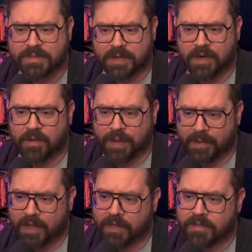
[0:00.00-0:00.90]
that's been on my
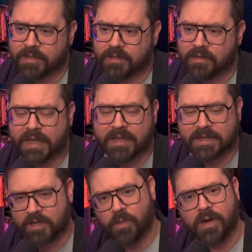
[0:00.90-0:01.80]
mind because I don't